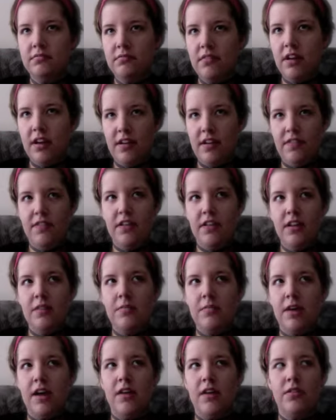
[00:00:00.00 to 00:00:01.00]
I feel like my
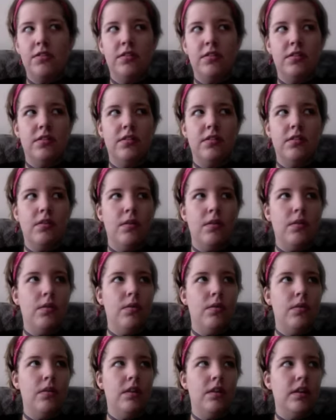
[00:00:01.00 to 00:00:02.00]
house is
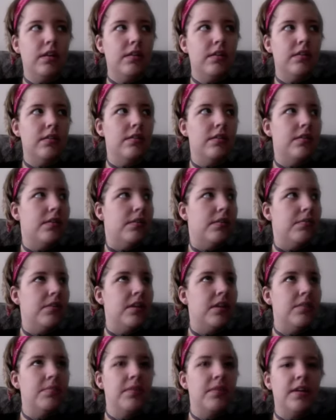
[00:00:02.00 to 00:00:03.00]
so cluttered, so I'm
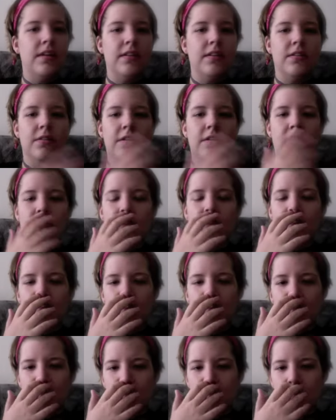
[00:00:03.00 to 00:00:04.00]
gonna be doing, I
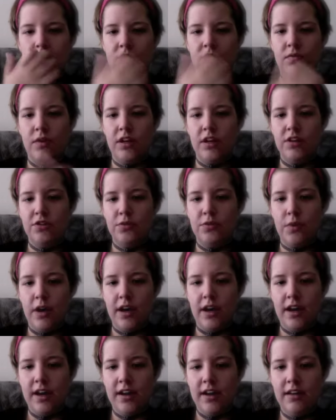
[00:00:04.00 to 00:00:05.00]
think they call it feng
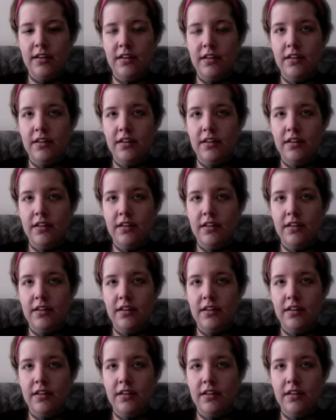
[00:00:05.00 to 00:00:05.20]
shui,